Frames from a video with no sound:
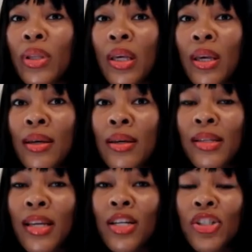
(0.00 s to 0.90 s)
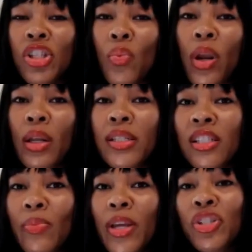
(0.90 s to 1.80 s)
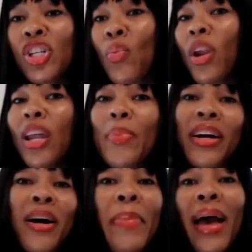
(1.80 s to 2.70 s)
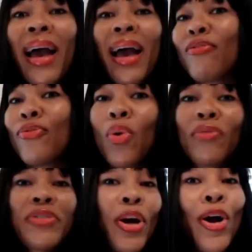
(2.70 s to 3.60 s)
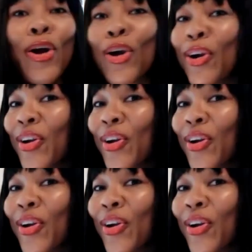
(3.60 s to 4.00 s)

the kids. Mm. She don't mm. want to listen to me. She don't want to let me come back and forth to her.